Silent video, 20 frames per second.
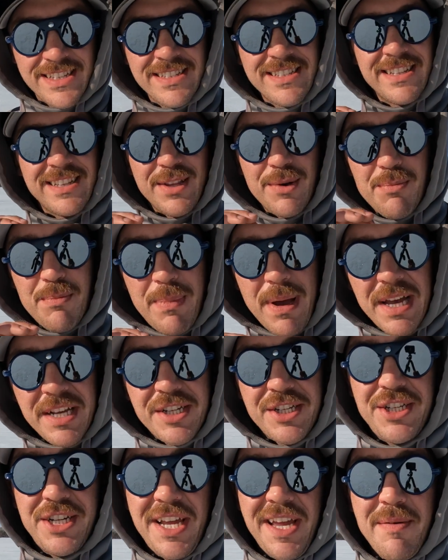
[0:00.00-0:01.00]
is in the
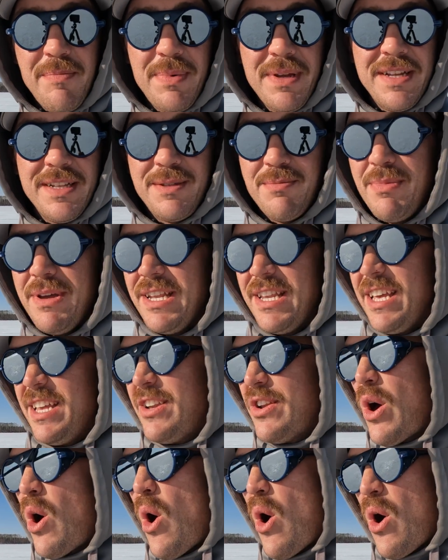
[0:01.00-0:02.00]
best shape it's been
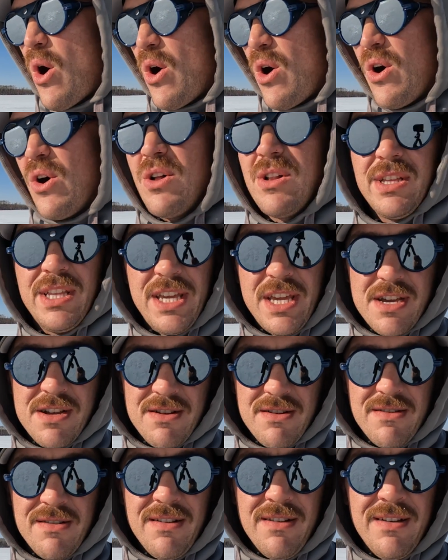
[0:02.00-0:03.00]
in all
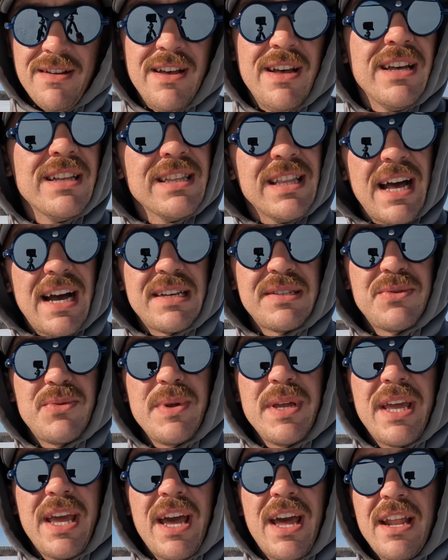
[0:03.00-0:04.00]
year. Last
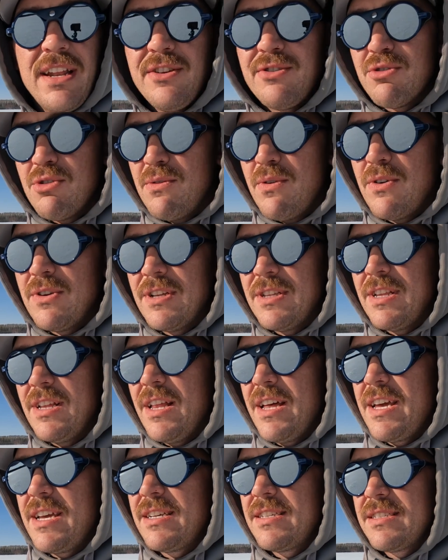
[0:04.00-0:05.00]
weekend, drove out on the
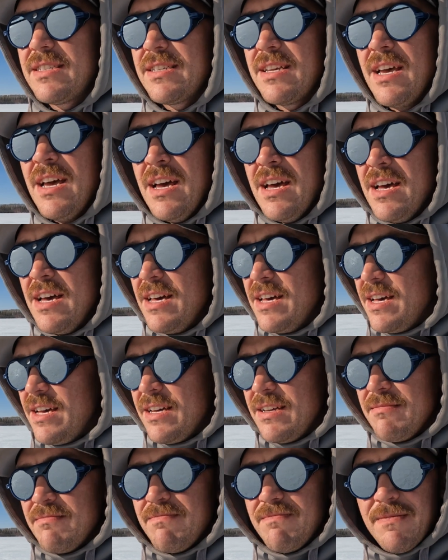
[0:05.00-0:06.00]
lakes.
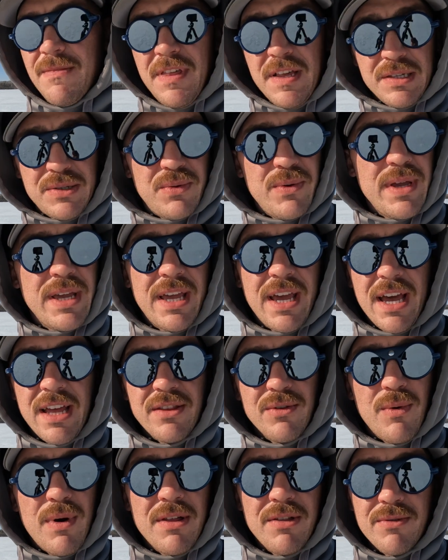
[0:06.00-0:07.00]
This
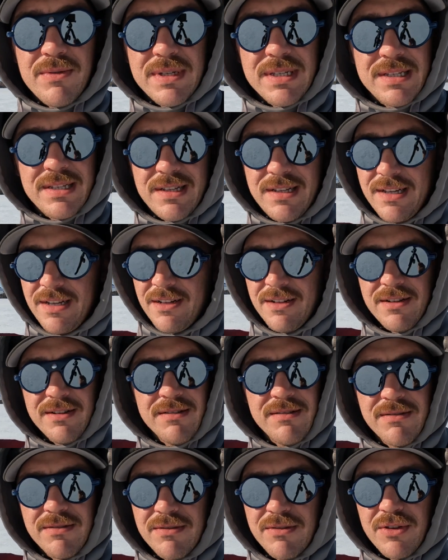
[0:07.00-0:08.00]
weekend, the weather was
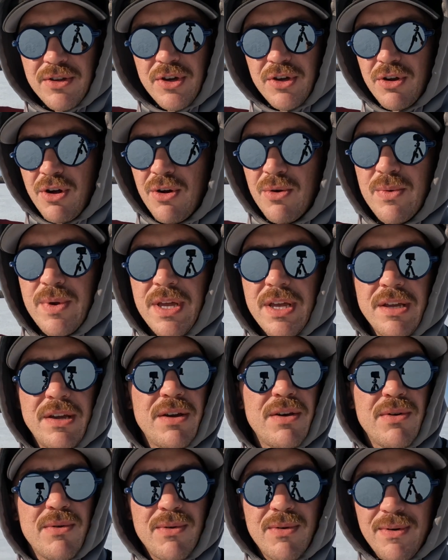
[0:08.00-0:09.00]
still good all
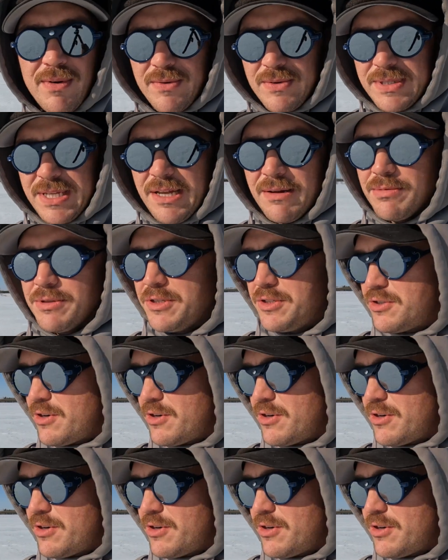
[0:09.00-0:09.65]
week. Was able to